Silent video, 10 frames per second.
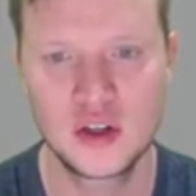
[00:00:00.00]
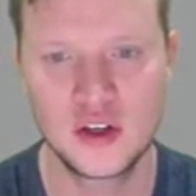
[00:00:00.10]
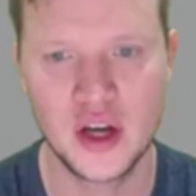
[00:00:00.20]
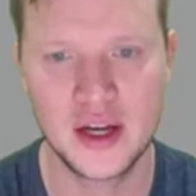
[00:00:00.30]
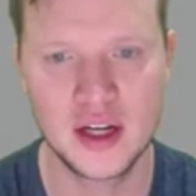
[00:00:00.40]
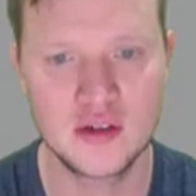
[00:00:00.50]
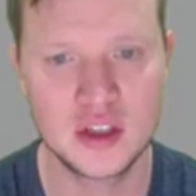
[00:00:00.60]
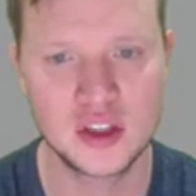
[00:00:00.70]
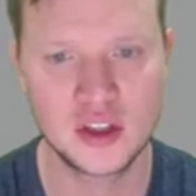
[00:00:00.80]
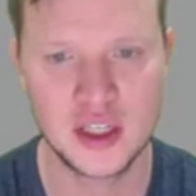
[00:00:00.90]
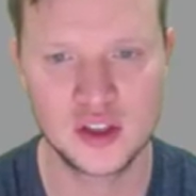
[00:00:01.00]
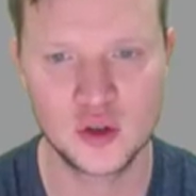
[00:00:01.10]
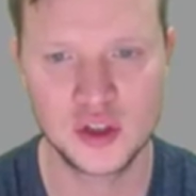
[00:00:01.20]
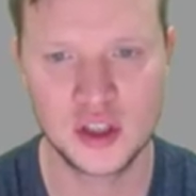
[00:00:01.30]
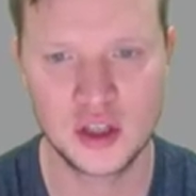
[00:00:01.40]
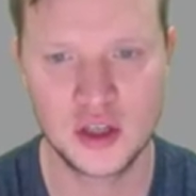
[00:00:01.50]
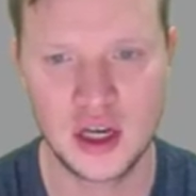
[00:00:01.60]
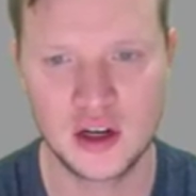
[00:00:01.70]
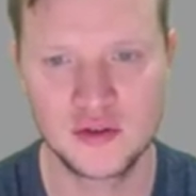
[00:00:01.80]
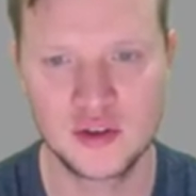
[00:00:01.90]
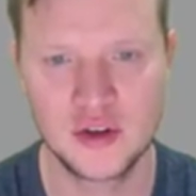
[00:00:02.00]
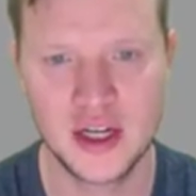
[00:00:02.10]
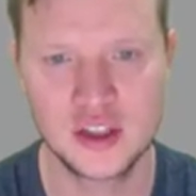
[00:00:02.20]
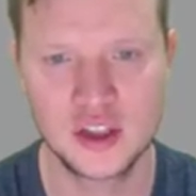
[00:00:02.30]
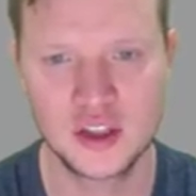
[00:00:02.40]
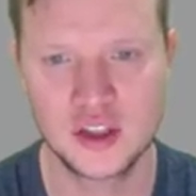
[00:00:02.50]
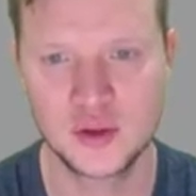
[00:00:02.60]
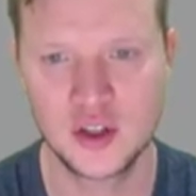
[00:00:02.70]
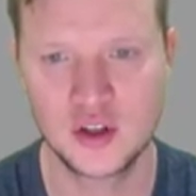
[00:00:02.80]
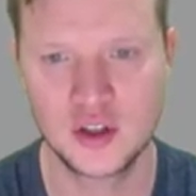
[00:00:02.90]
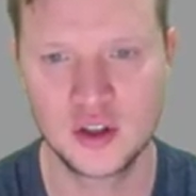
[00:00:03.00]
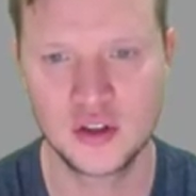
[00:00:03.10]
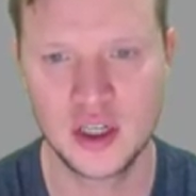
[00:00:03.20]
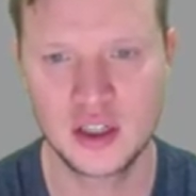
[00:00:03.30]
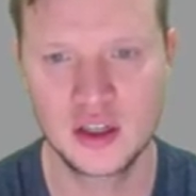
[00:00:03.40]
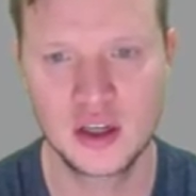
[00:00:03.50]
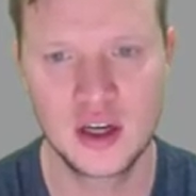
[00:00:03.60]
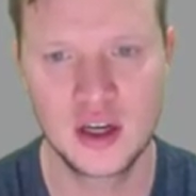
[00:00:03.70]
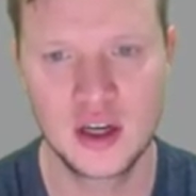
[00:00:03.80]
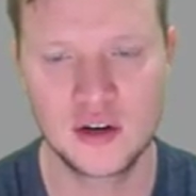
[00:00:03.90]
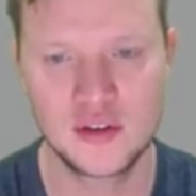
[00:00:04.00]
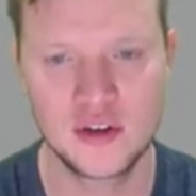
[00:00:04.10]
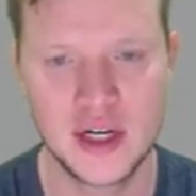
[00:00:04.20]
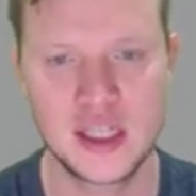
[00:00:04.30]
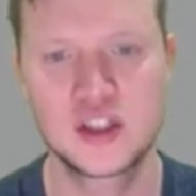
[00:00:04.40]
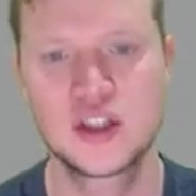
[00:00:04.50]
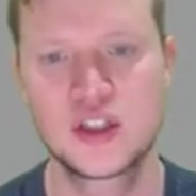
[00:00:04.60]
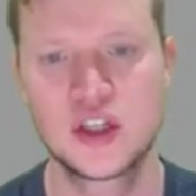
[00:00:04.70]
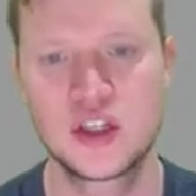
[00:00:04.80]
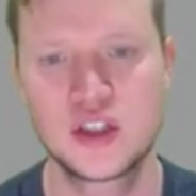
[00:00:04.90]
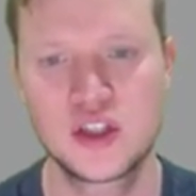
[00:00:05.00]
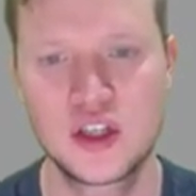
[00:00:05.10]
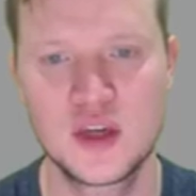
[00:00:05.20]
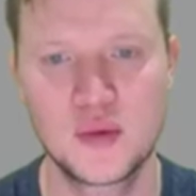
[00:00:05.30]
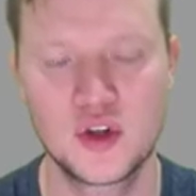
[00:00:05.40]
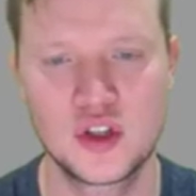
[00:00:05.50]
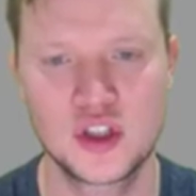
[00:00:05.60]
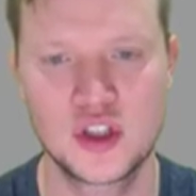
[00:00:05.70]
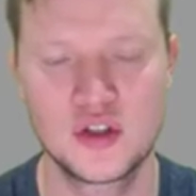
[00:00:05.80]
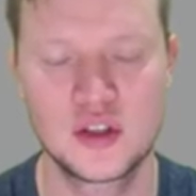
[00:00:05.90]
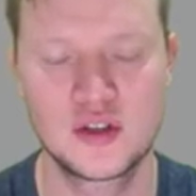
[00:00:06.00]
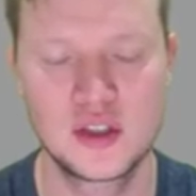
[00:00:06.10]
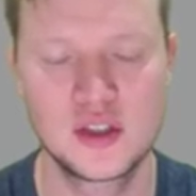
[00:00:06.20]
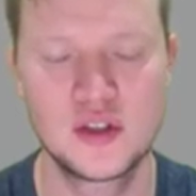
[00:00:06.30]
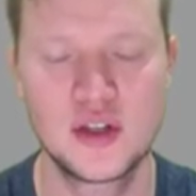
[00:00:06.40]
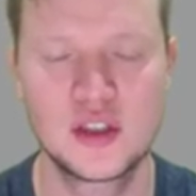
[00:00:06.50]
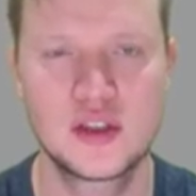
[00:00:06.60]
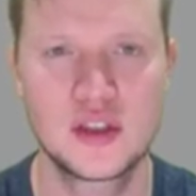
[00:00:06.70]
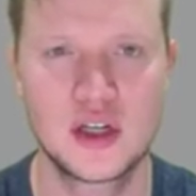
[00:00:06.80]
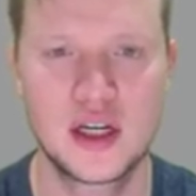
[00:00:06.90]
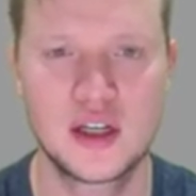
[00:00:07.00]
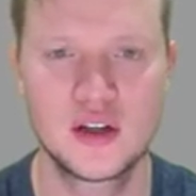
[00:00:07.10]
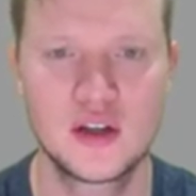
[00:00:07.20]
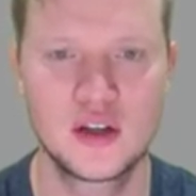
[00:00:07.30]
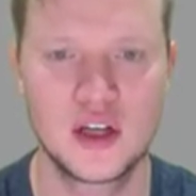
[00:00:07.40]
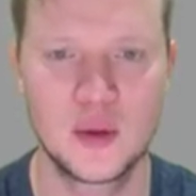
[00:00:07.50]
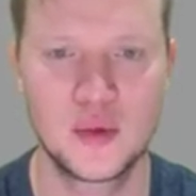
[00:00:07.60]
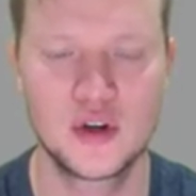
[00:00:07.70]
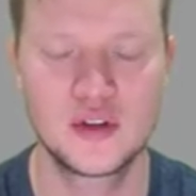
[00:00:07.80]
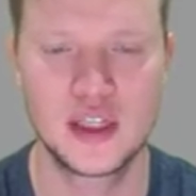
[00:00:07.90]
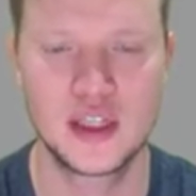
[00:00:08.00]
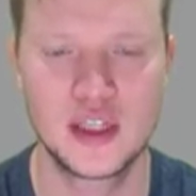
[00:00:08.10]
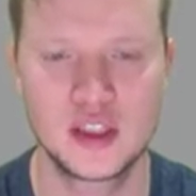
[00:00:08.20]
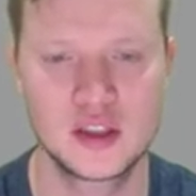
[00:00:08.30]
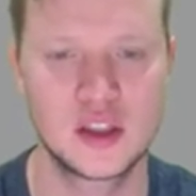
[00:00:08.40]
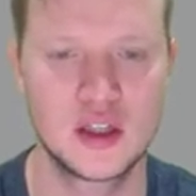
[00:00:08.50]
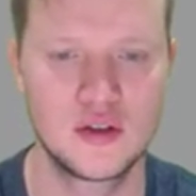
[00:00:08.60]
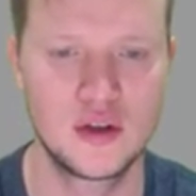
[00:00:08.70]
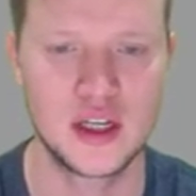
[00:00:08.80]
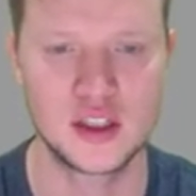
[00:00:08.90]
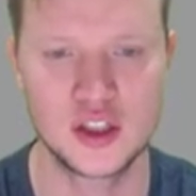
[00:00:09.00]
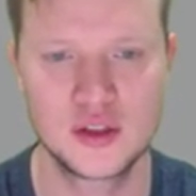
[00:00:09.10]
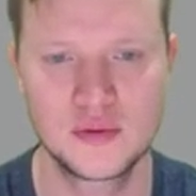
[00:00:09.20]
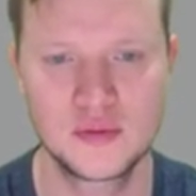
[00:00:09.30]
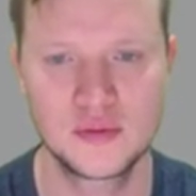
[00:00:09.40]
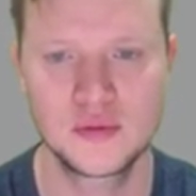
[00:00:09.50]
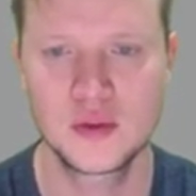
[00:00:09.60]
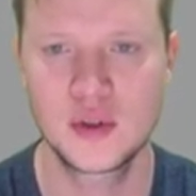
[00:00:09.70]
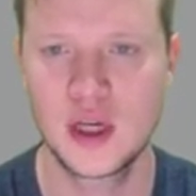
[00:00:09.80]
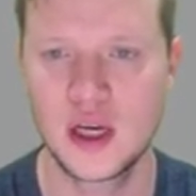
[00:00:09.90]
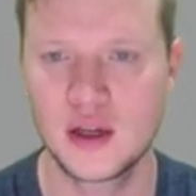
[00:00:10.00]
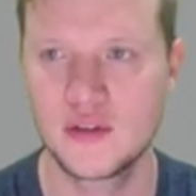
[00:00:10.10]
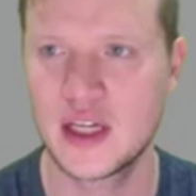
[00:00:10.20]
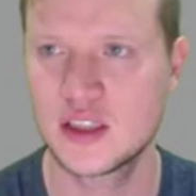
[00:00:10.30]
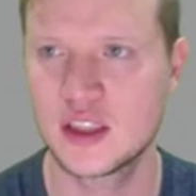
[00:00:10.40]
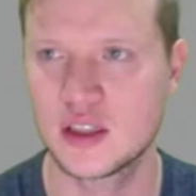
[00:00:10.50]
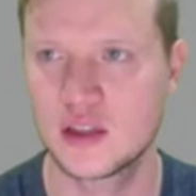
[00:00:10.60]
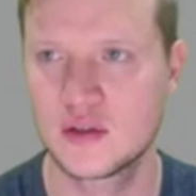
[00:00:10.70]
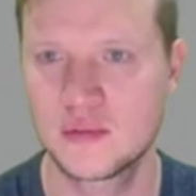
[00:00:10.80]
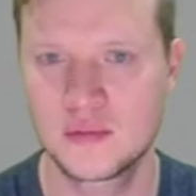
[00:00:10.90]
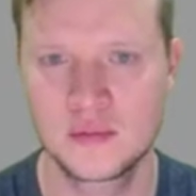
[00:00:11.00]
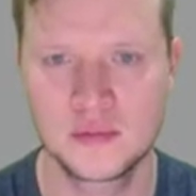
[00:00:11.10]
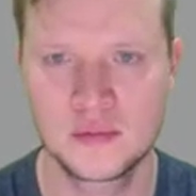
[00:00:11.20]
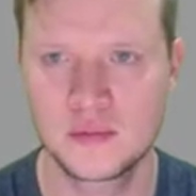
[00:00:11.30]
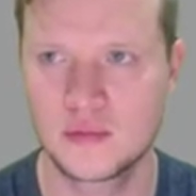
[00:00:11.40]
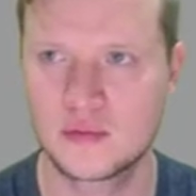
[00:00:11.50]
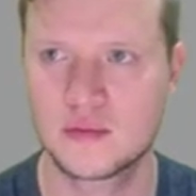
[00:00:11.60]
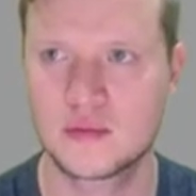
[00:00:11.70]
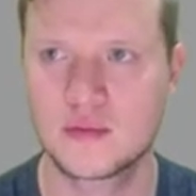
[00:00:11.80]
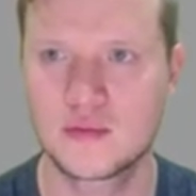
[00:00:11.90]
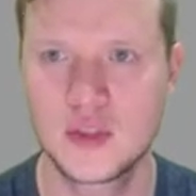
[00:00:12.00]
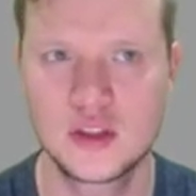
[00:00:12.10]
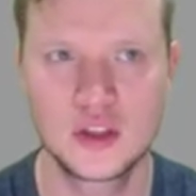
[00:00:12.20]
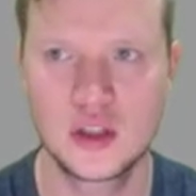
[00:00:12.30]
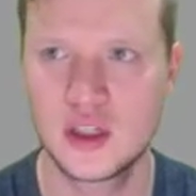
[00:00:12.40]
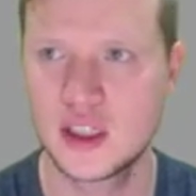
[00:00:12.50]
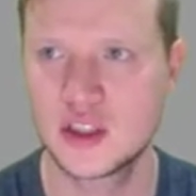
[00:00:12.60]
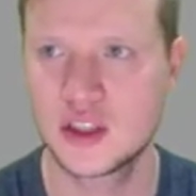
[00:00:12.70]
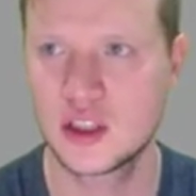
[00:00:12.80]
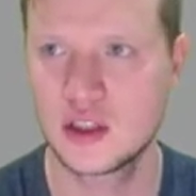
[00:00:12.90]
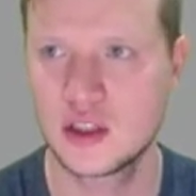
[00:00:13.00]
900, so that's also out of the range, so we can't do that out of the range. So it needs to keep on asking you until you enter a number that's inside the range. Okay, and that's it. So let's